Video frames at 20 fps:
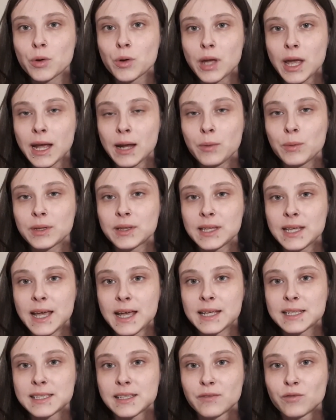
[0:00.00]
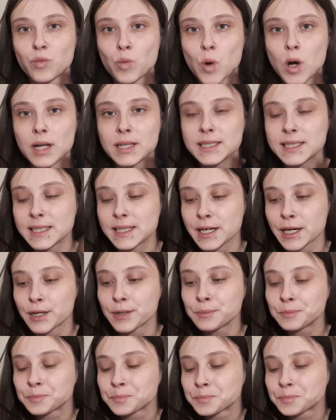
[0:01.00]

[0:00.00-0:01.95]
okay, with the Ace of Wands here.